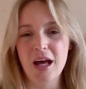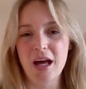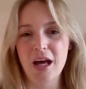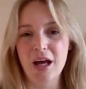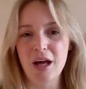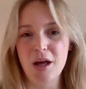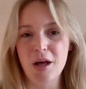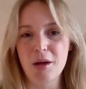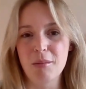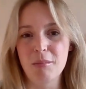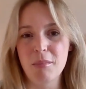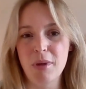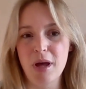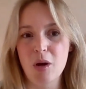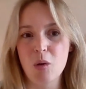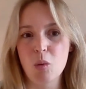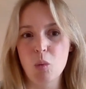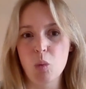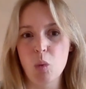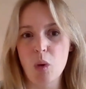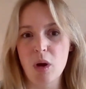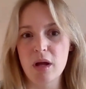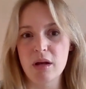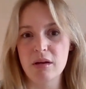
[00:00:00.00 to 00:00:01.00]

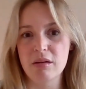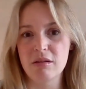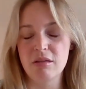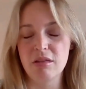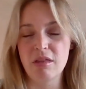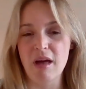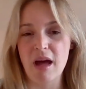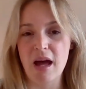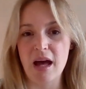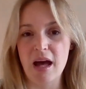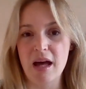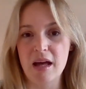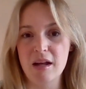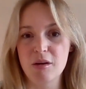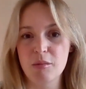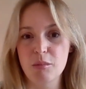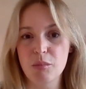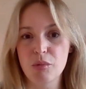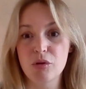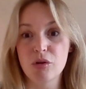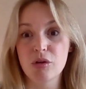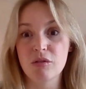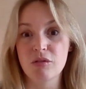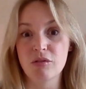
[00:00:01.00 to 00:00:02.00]
and what that
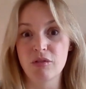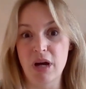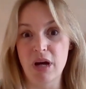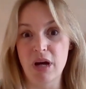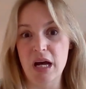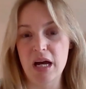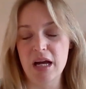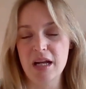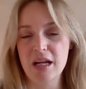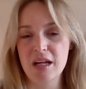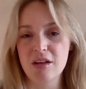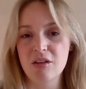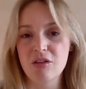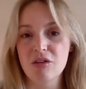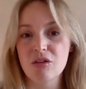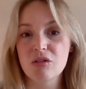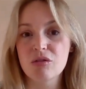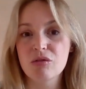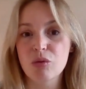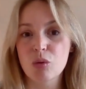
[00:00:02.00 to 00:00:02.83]
provides